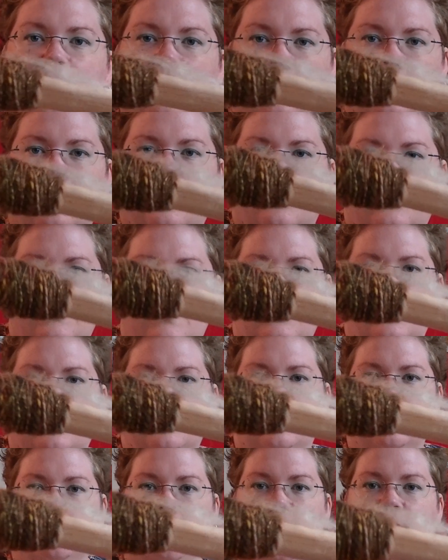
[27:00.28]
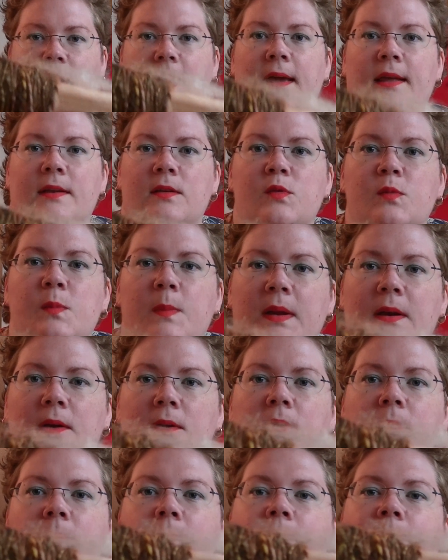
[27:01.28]
This is my hand
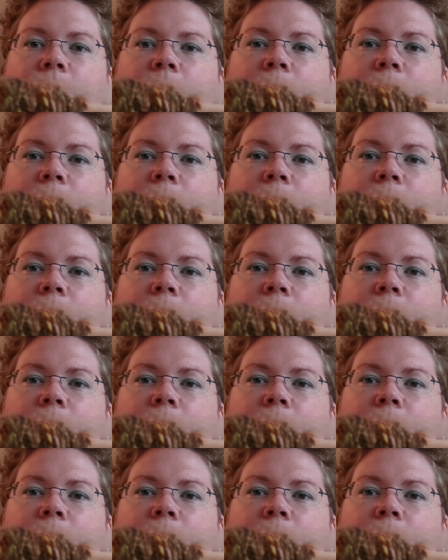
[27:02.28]
spinner,